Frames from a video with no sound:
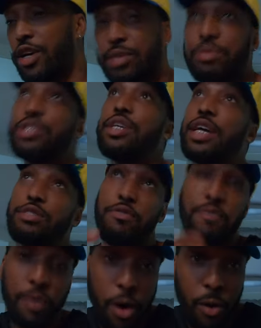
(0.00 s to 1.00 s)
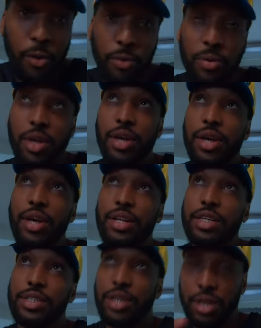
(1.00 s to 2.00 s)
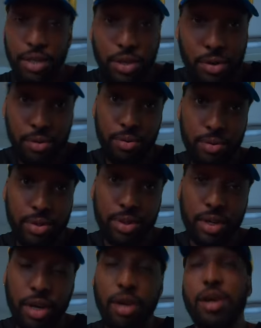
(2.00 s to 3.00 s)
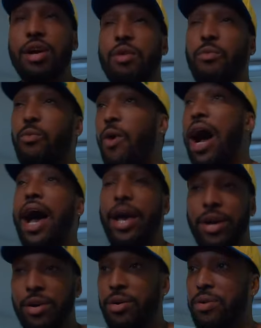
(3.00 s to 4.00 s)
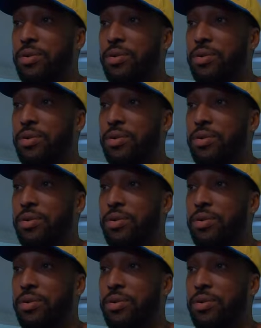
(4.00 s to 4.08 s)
But she has a phone that she could use while...